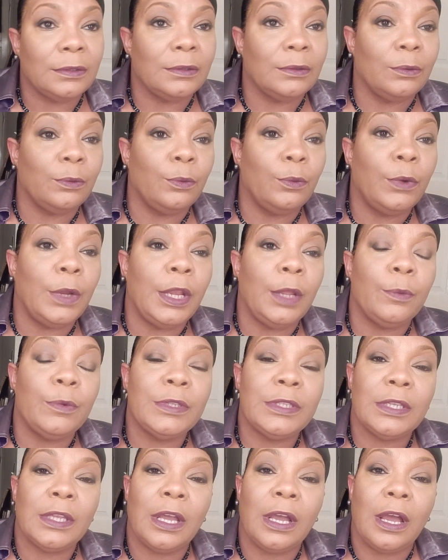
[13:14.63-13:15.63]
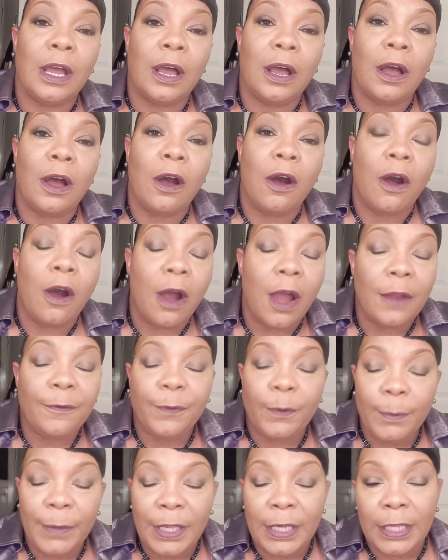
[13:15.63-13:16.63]
when it was hard
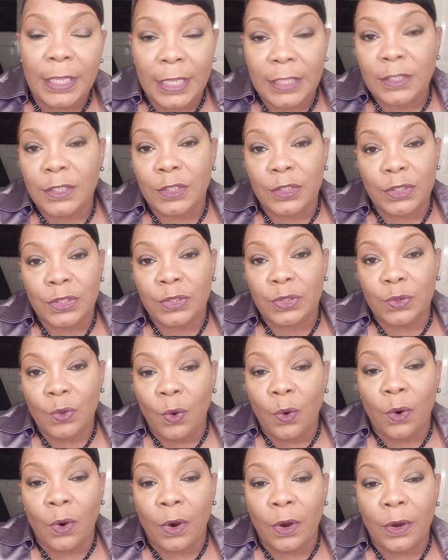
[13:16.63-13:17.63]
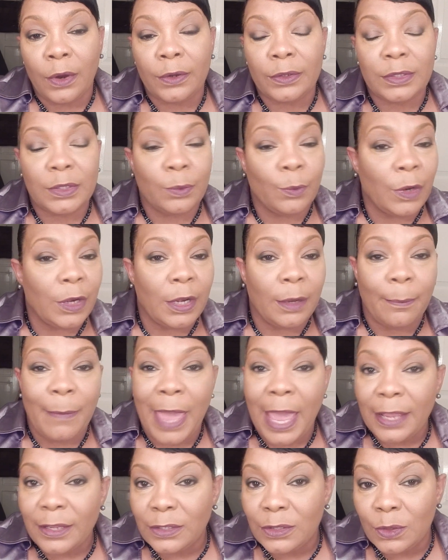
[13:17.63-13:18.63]
for me to get to the store, to one of the
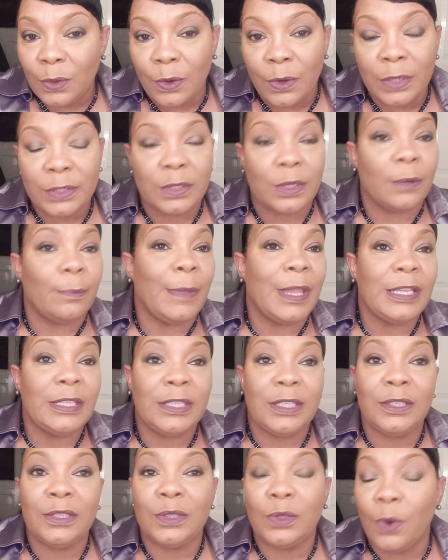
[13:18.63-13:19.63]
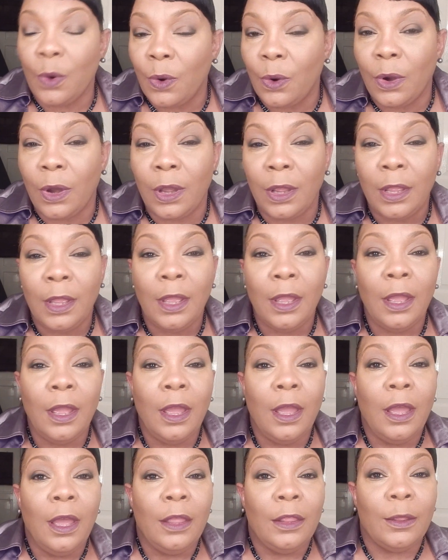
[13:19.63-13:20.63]
MAC stores or the Macy's store,
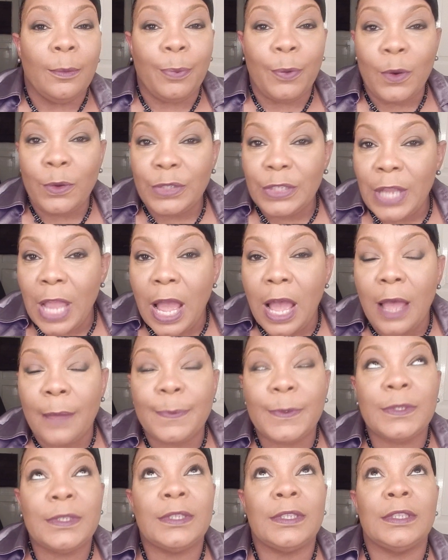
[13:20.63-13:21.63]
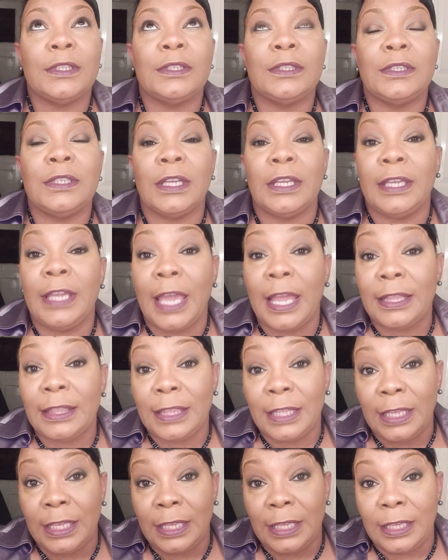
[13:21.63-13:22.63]
the Pro Shops, to get
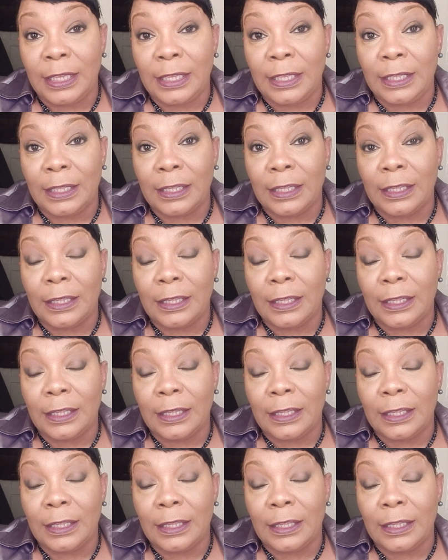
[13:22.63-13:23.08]
the